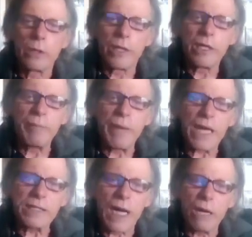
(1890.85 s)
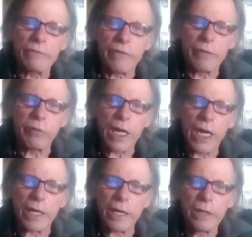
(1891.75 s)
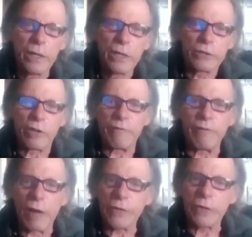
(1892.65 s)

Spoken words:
leading back down to the planet. So I followed